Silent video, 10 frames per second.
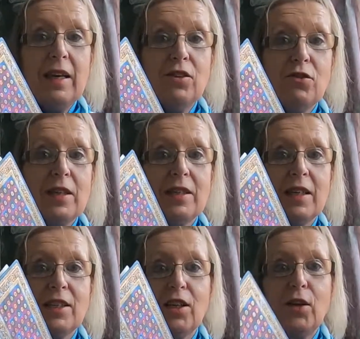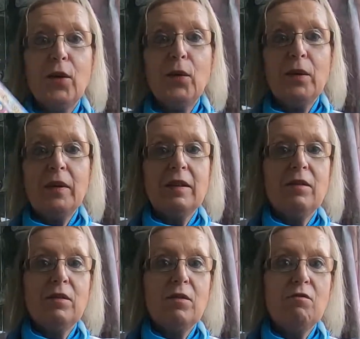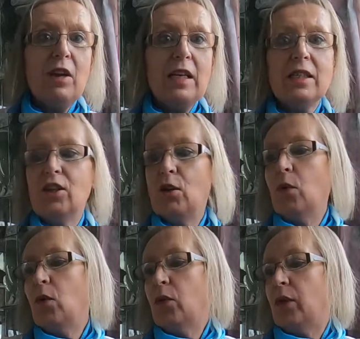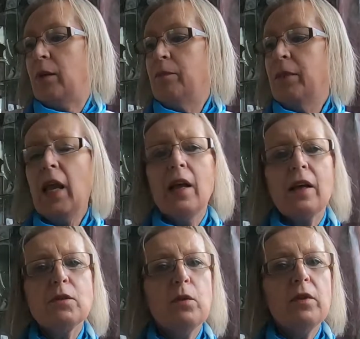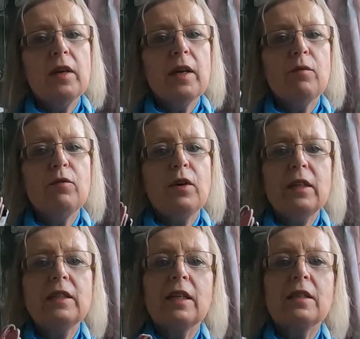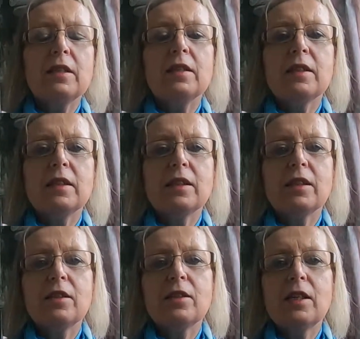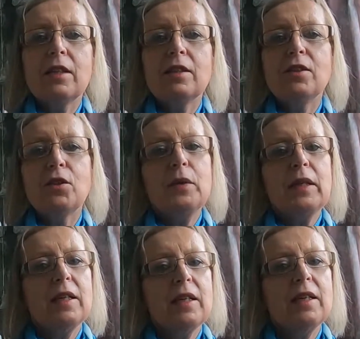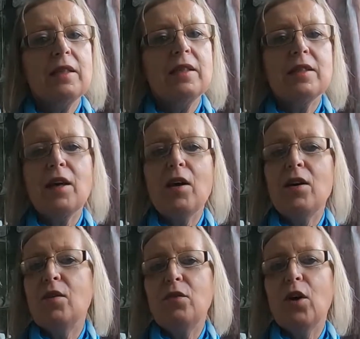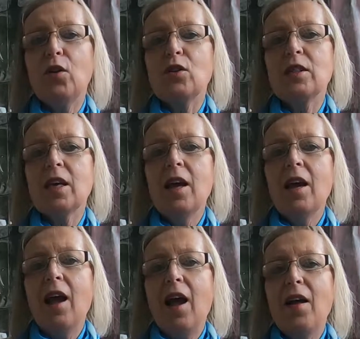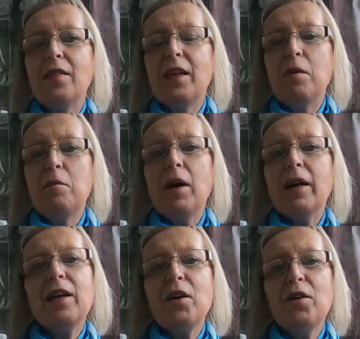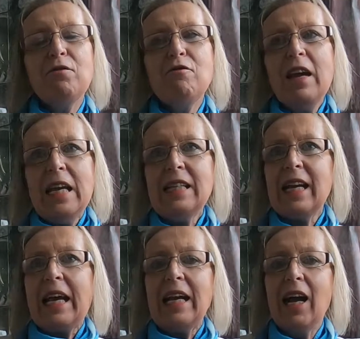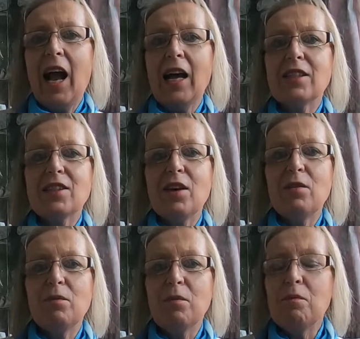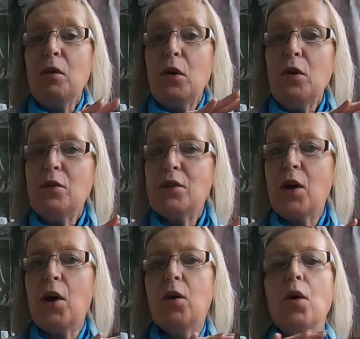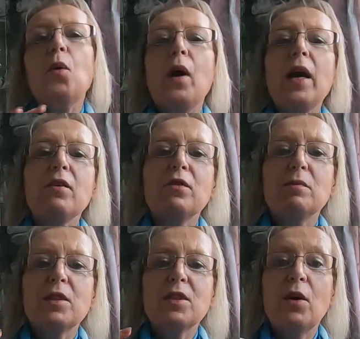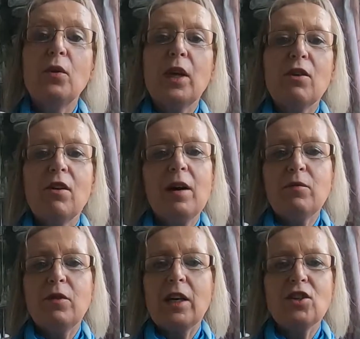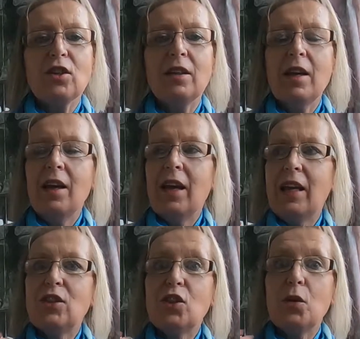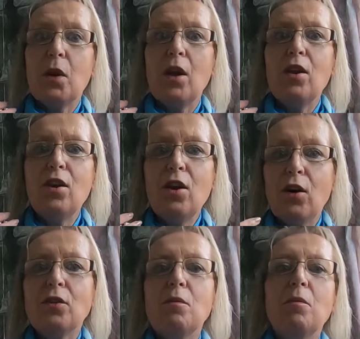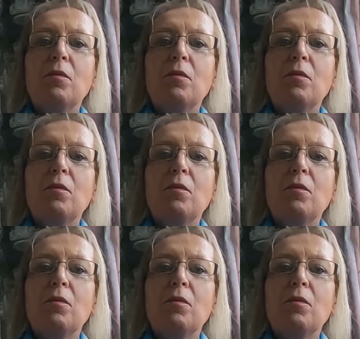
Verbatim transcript: interesting to read a new author. That's one thing I'm finding since I started doing these vlogs that my reading has moved away from solely crime fiction into a lot